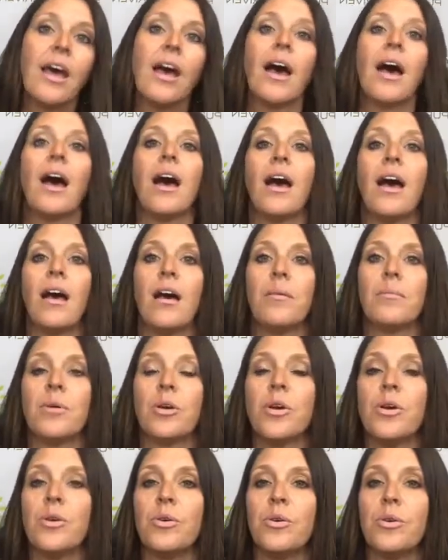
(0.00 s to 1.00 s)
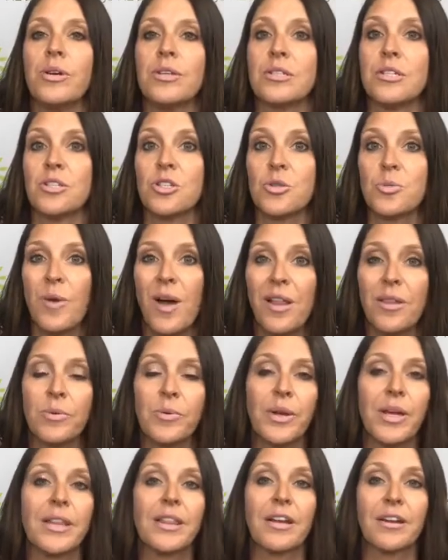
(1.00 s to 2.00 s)
who isn't
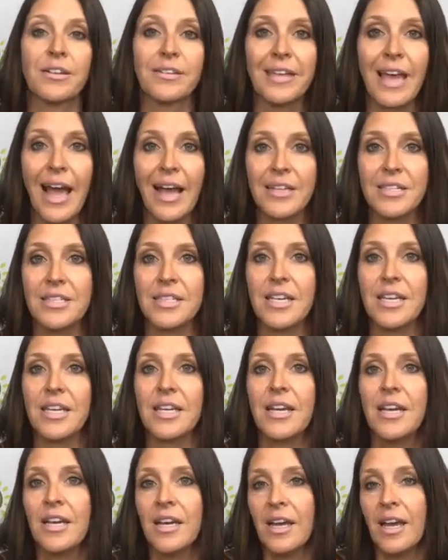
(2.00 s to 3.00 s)
swallowing, they're gassy,